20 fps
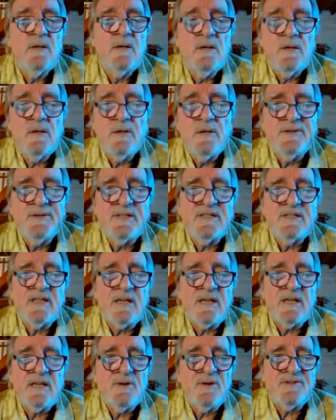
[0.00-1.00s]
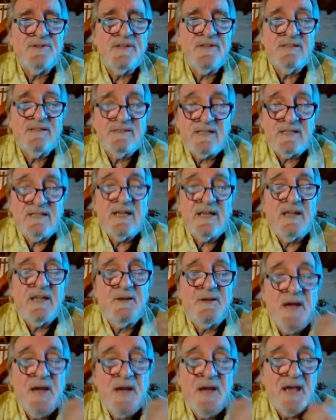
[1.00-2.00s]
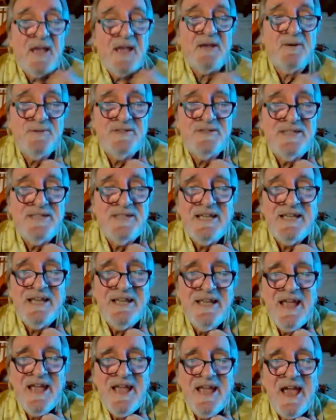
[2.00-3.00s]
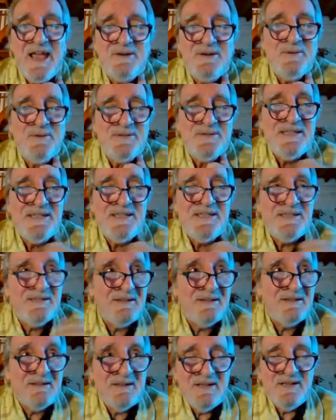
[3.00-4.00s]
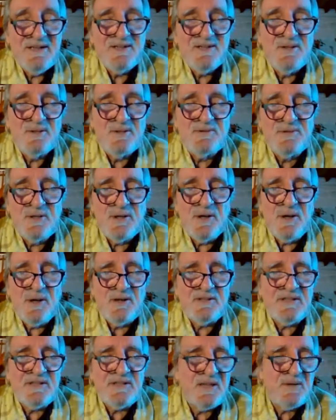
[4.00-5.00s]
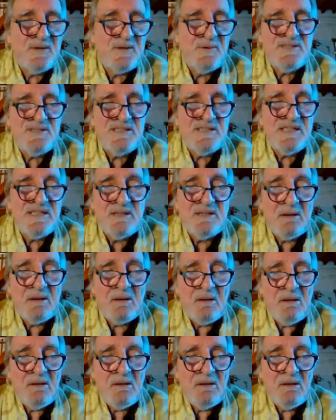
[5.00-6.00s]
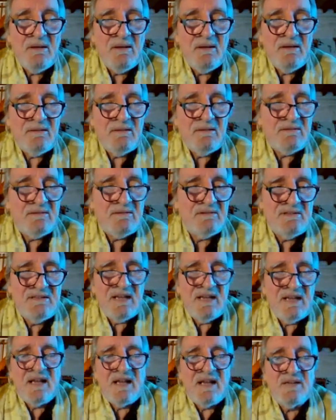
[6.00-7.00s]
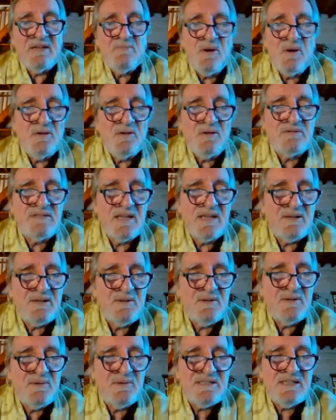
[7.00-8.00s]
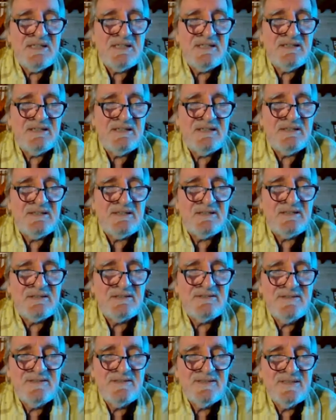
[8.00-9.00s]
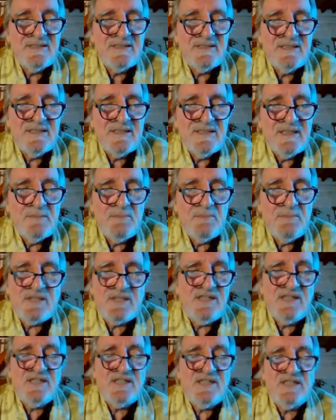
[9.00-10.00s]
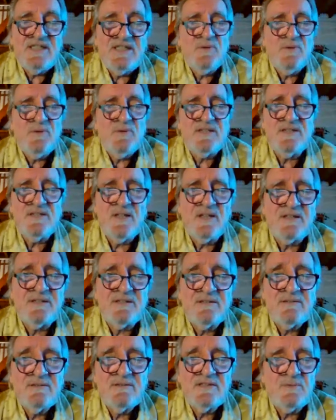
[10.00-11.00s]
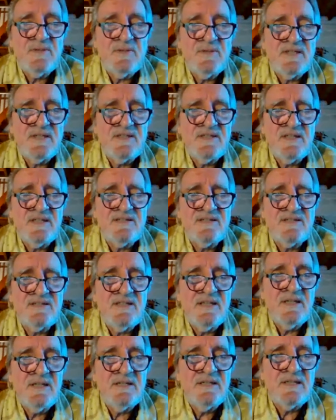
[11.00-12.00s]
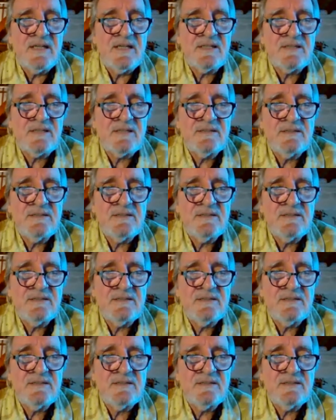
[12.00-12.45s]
all the terrible things that I could see. I could see the dirt, I could see the dead animals, I could see the... But she was not seeing that.